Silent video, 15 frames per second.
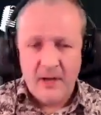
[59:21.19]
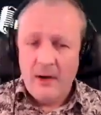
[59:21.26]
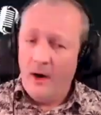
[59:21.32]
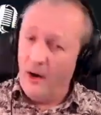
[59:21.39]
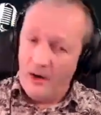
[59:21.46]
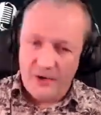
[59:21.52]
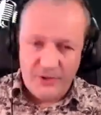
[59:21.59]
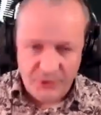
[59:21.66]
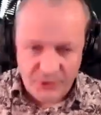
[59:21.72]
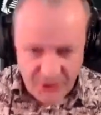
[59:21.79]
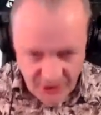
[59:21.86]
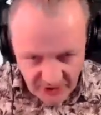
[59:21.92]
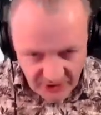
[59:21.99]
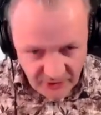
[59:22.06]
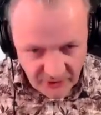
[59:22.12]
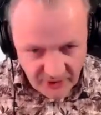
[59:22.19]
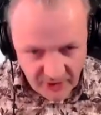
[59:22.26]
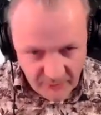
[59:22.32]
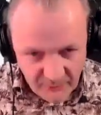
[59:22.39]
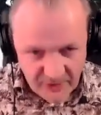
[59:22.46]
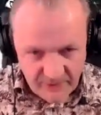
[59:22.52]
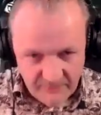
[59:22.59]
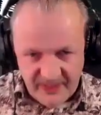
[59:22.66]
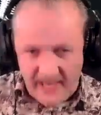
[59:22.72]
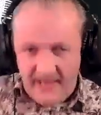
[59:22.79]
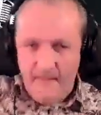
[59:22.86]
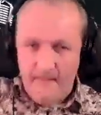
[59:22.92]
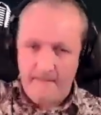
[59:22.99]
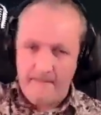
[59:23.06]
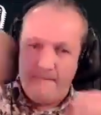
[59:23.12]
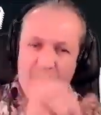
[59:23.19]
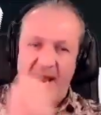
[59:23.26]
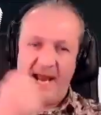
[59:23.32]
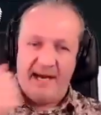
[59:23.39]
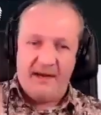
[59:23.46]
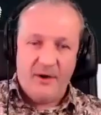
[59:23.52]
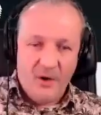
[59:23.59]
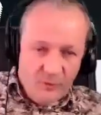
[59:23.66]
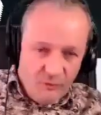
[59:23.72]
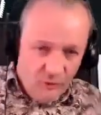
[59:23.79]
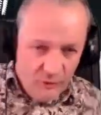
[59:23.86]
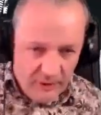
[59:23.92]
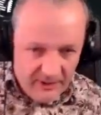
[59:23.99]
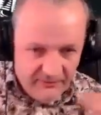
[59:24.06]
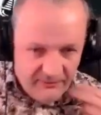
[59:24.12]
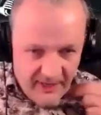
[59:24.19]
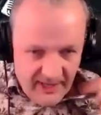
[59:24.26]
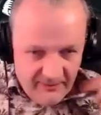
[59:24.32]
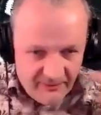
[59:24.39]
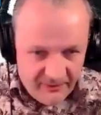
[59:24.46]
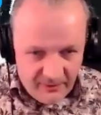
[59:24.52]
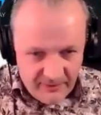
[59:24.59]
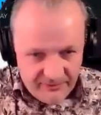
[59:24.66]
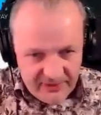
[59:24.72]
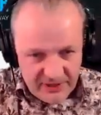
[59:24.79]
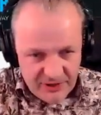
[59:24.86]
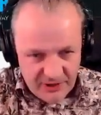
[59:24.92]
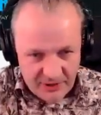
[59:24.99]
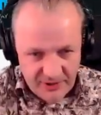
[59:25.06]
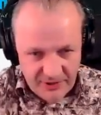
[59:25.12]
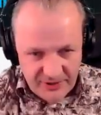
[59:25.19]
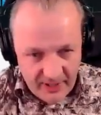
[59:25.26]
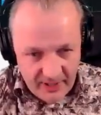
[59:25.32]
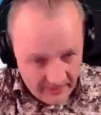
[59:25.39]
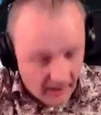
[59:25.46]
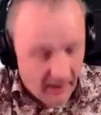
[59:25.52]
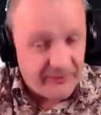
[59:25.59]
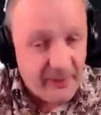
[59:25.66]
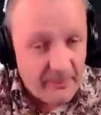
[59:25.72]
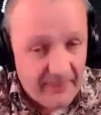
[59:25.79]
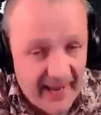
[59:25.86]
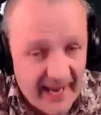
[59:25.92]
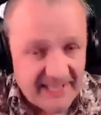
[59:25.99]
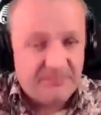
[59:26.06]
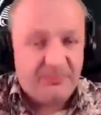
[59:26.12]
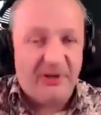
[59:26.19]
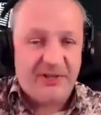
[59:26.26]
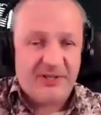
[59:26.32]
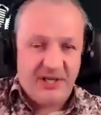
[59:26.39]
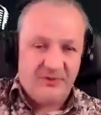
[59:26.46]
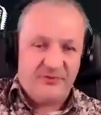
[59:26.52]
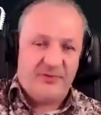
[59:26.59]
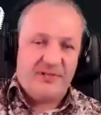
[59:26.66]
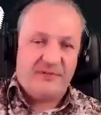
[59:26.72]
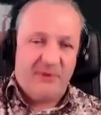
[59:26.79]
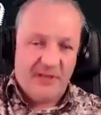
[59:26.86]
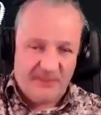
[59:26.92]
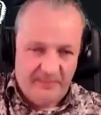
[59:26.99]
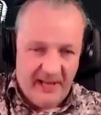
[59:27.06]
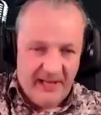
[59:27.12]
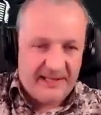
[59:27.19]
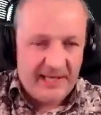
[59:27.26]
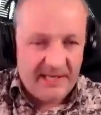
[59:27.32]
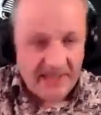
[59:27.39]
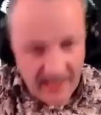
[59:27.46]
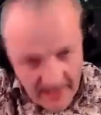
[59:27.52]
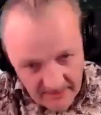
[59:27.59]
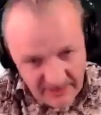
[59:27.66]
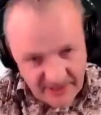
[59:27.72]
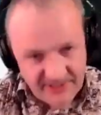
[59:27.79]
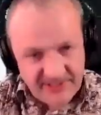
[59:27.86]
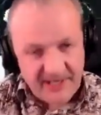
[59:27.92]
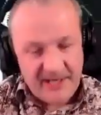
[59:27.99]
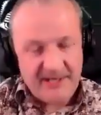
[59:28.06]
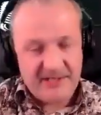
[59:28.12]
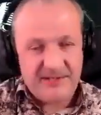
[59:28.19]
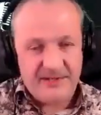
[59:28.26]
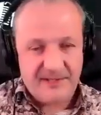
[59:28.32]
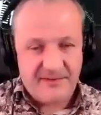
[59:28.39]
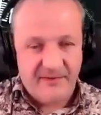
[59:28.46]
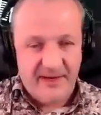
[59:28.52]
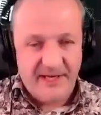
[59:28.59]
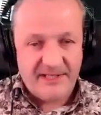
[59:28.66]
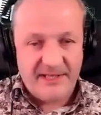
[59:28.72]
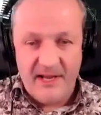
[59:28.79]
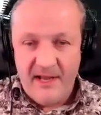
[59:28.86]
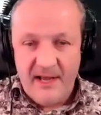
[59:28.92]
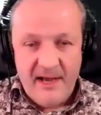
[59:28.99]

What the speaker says: Oh, you should have took it up with them then. Bang, ruled in favor of the judge, of the banks plus interest plus penalties plus solicitor's fees.